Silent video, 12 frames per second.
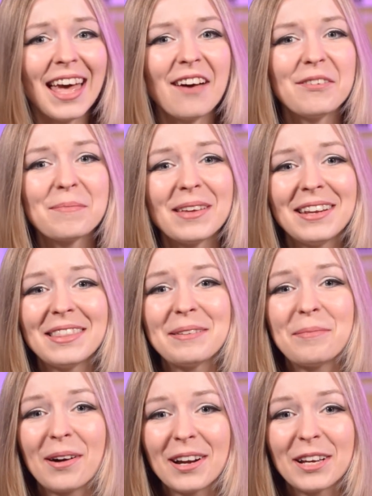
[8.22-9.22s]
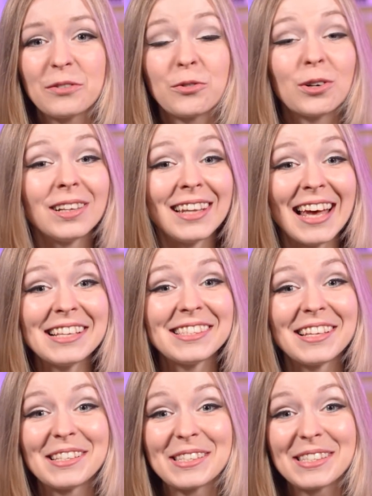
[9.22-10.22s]
having been in the market for less
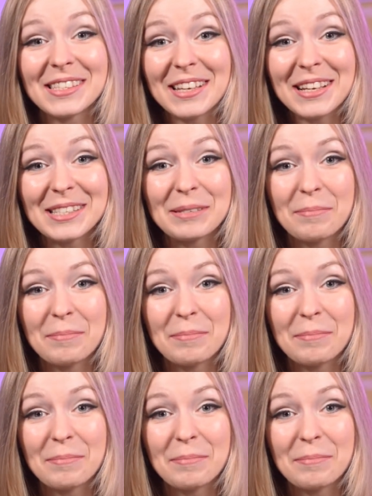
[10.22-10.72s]
than 6